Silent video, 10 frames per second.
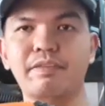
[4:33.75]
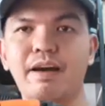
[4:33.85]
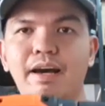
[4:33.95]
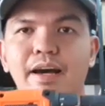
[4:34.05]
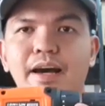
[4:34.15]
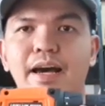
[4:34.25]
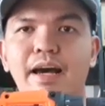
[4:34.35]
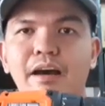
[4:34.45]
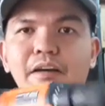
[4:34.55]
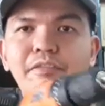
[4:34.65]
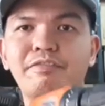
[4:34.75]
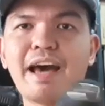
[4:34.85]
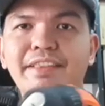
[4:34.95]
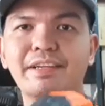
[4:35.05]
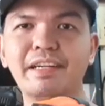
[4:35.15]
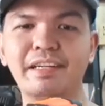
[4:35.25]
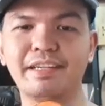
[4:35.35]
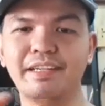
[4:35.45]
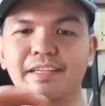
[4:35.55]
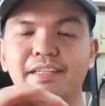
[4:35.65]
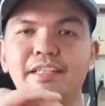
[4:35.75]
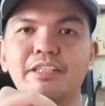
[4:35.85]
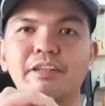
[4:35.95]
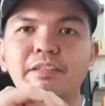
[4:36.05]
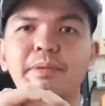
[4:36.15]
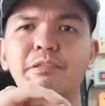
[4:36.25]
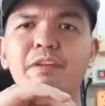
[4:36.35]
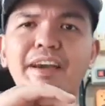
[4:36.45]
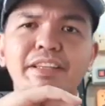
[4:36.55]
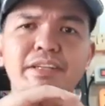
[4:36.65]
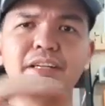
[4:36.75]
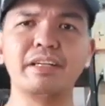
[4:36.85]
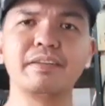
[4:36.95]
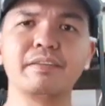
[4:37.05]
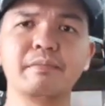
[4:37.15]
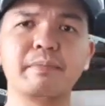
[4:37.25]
fatter, so it's a bit wider.